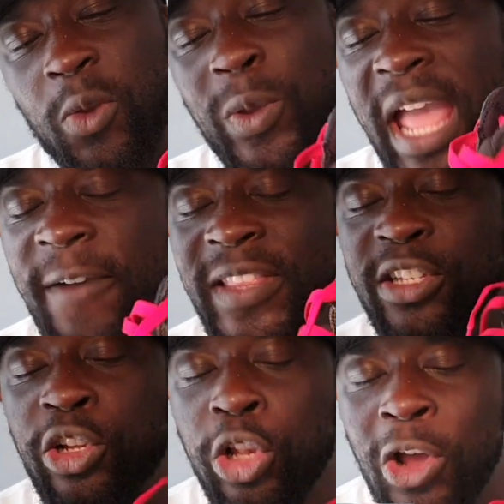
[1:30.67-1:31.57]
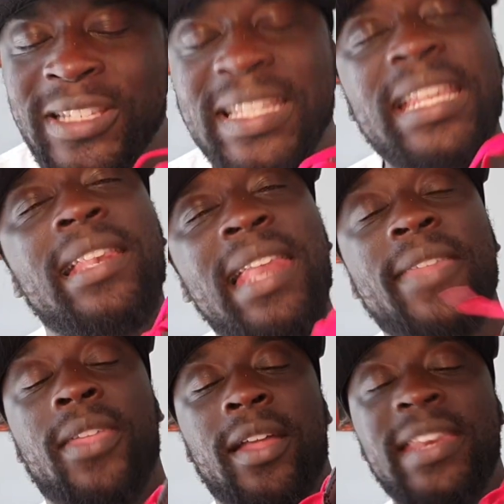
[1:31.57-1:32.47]
We have this glossy
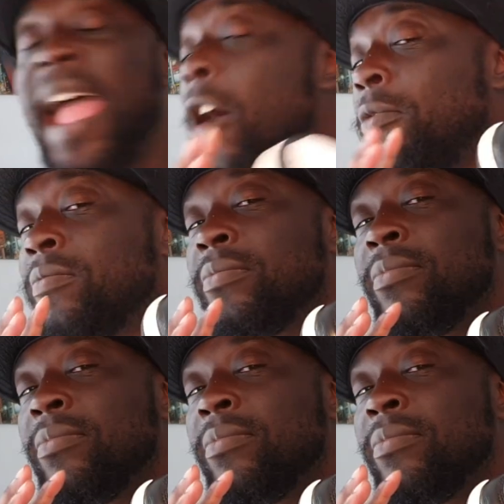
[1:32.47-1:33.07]
leather. Now,